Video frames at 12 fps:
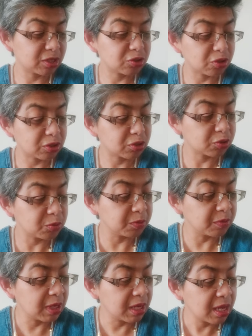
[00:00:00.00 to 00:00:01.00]
the short tube
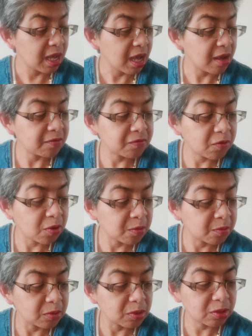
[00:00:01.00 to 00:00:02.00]

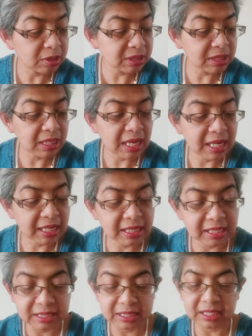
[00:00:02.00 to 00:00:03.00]
form looks like.
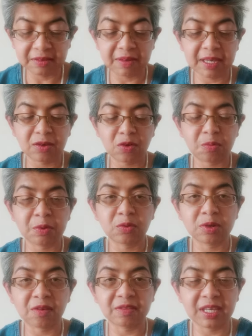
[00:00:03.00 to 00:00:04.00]
See if I can open
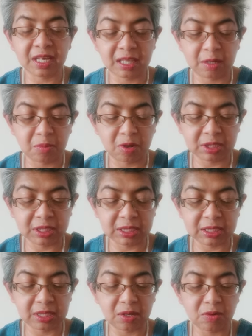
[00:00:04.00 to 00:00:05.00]
one of the other
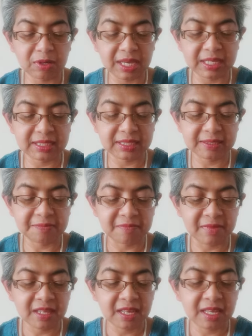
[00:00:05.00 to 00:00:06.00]
boxes. Oh yes,
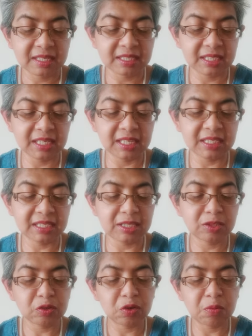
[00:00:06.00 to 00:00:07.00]

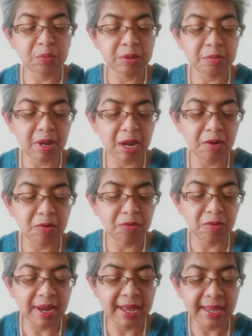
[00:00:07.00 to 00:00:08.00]
easier to open my
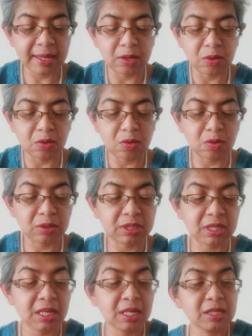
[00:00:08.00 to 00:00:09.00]
rare
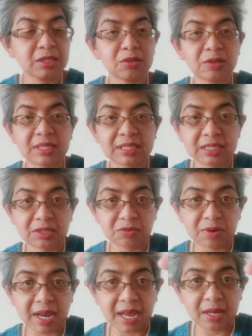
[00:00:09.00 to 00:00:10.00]
gold. So this is
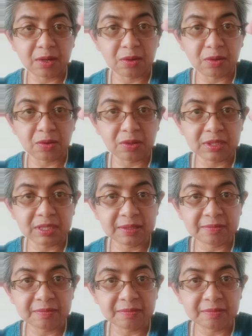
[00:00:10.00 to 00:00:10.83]
rare gold.